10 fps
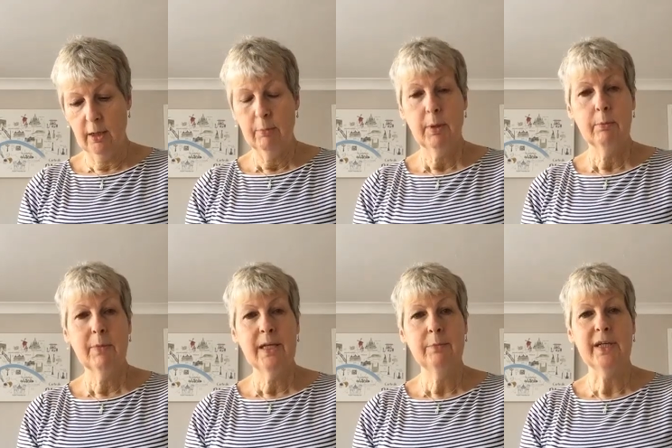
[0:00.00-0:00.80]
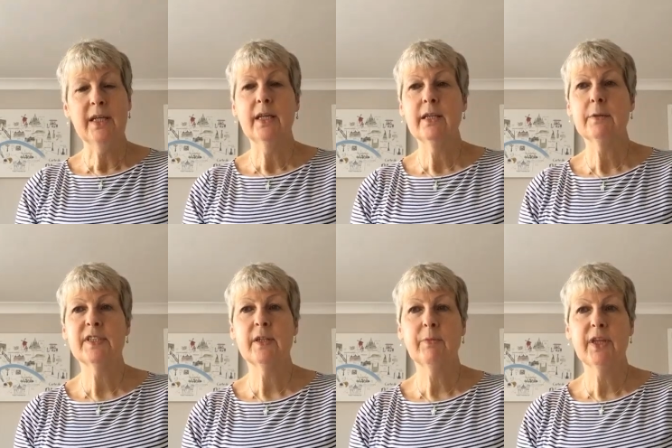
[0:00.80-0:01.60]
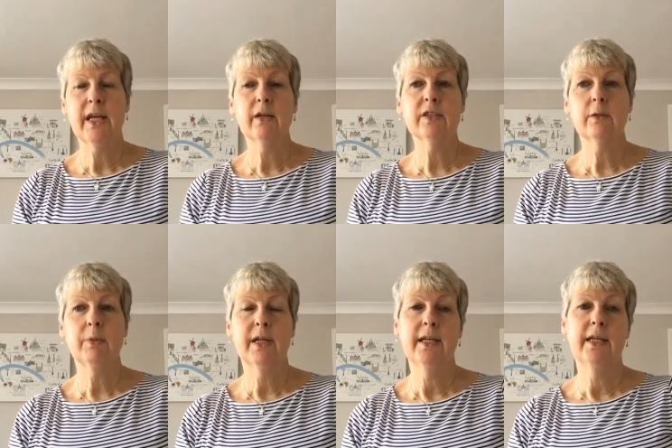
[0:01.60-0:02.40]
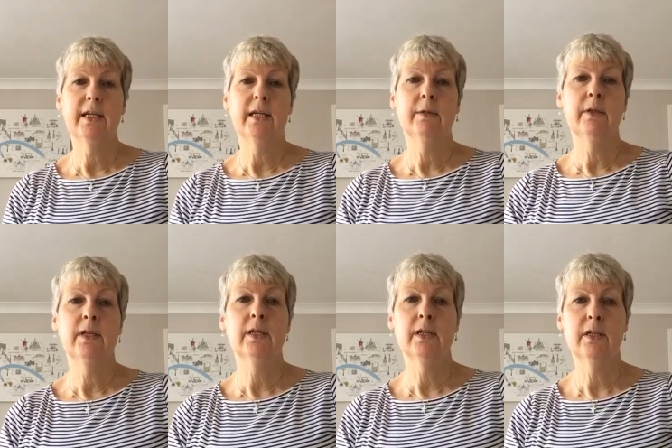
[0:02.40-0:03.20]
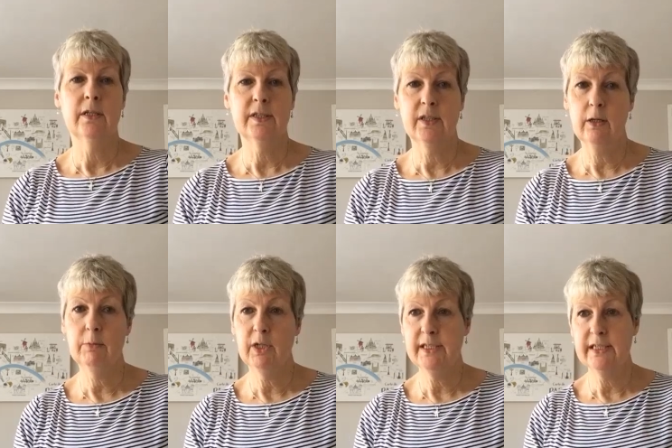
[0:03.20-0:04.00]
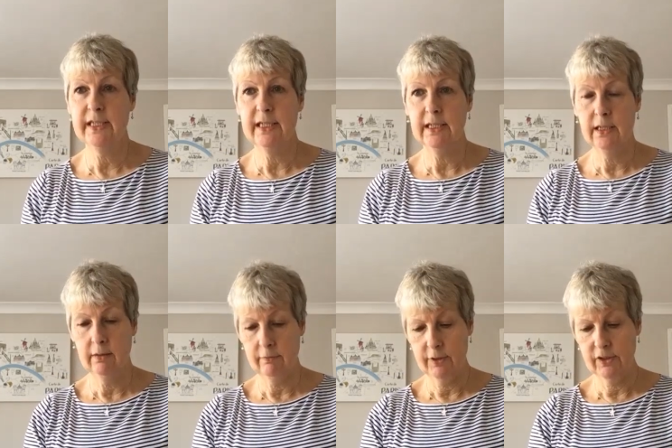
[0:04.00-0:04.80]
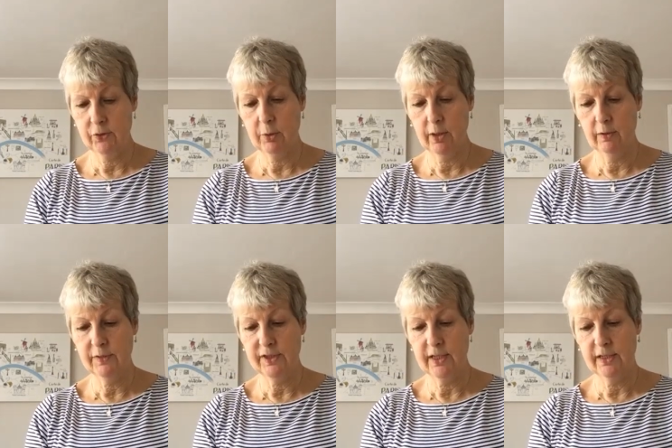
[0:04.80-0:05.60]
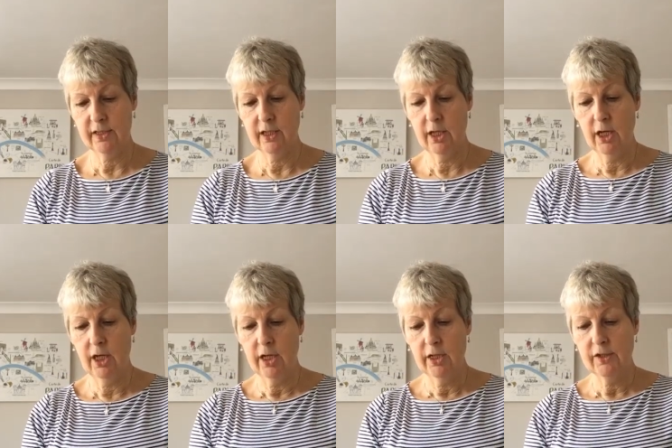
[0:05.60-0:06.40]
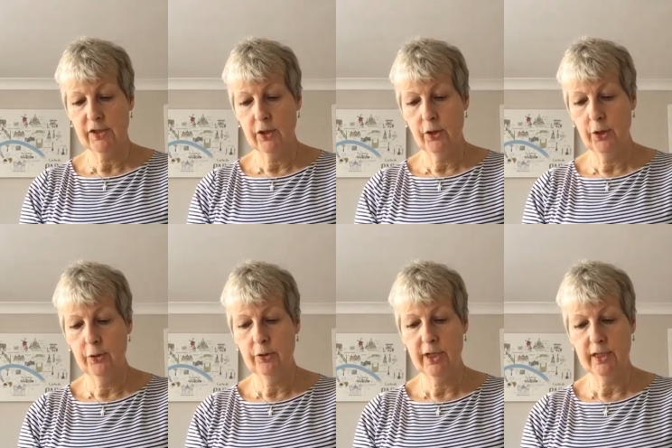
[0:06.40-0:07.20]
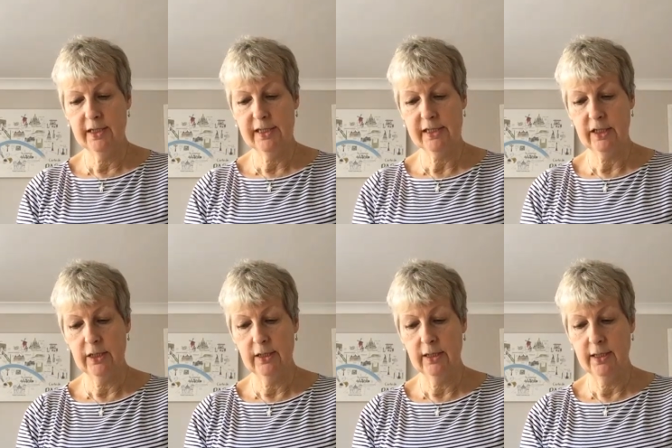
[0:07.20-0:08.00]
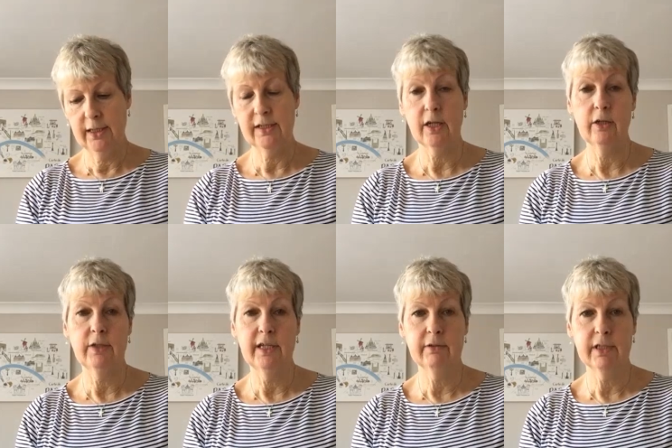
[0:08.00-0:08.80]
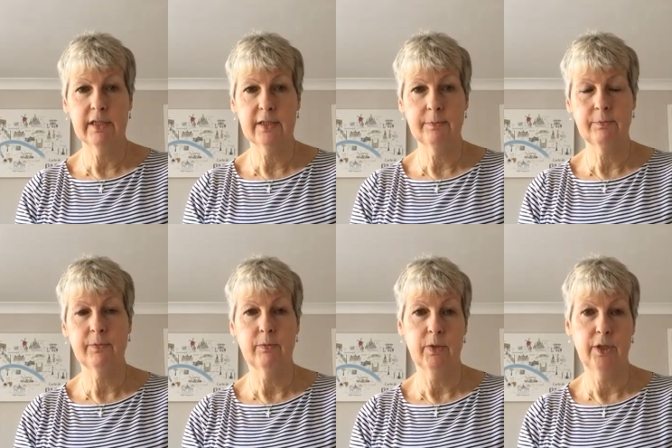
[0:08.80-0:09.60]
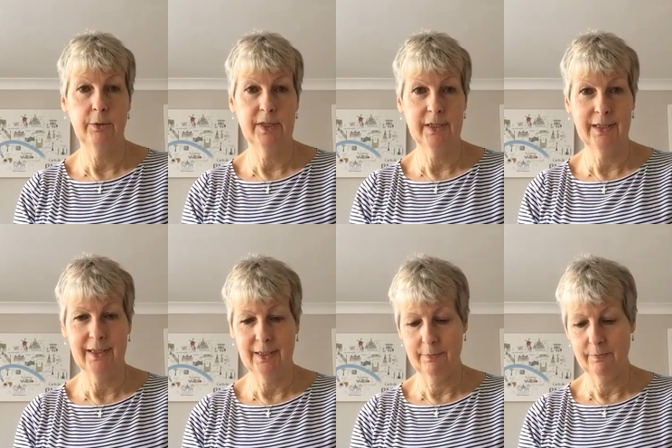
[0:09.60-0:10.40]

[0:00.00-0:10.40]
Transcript: But maybe there was something else at play here. Psalm 19 verse 12 says, "So who can discern his own errors? Who indeed?"